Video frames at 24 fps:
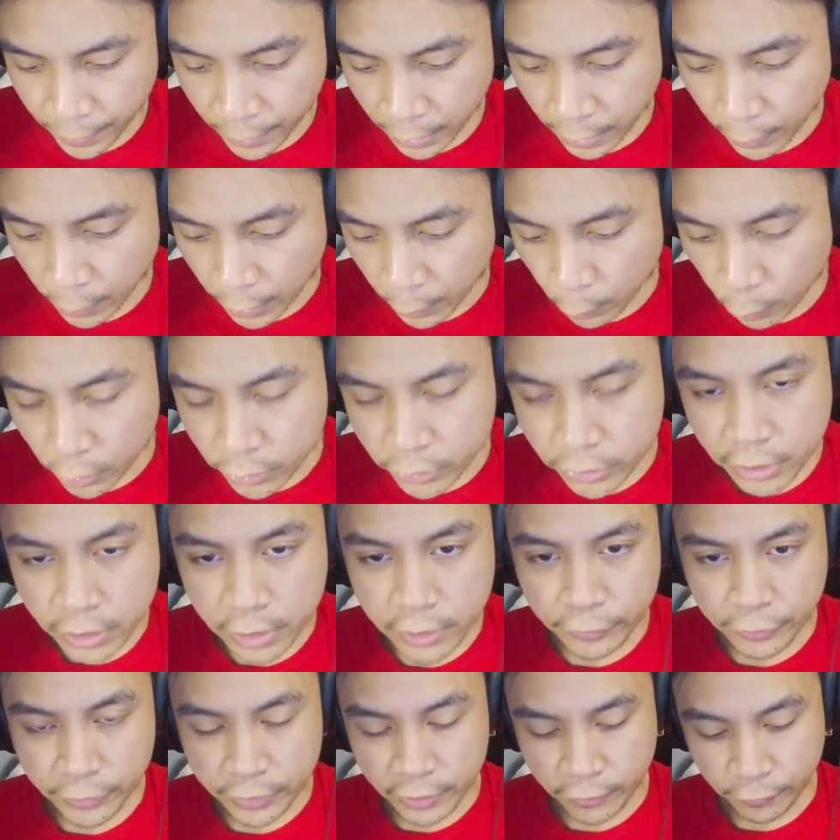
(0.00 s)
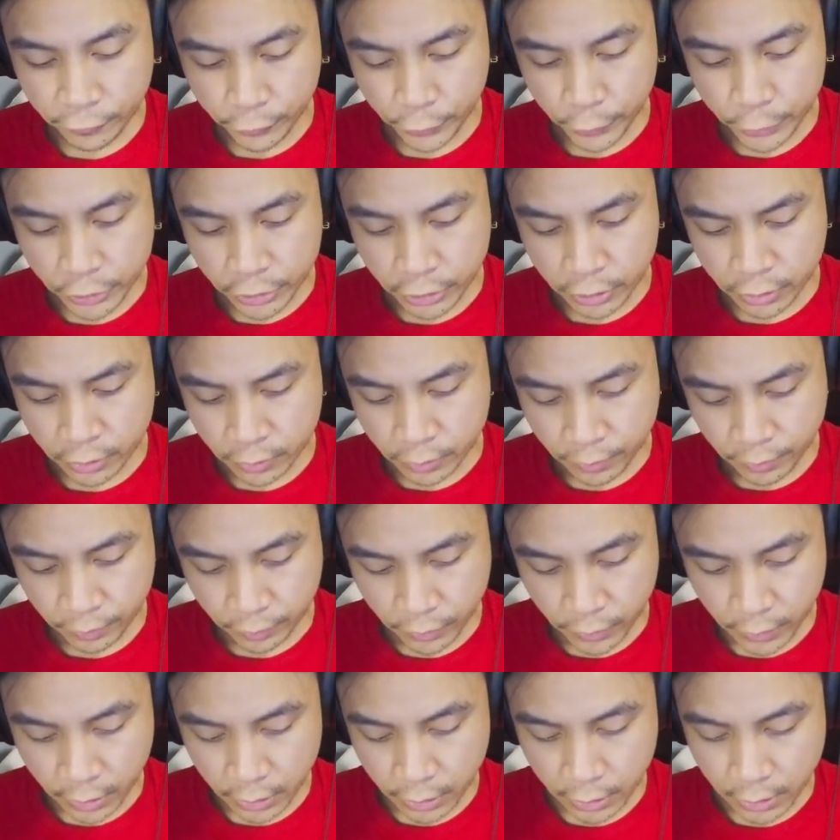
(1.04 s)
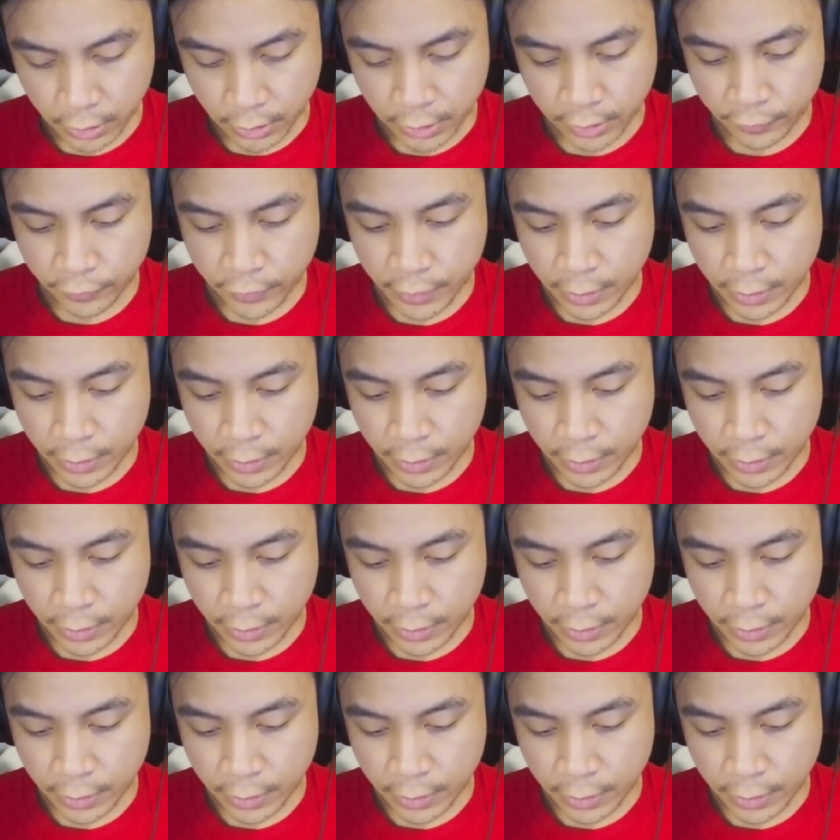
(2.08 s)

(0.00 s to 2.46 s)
I wonder if in the future, if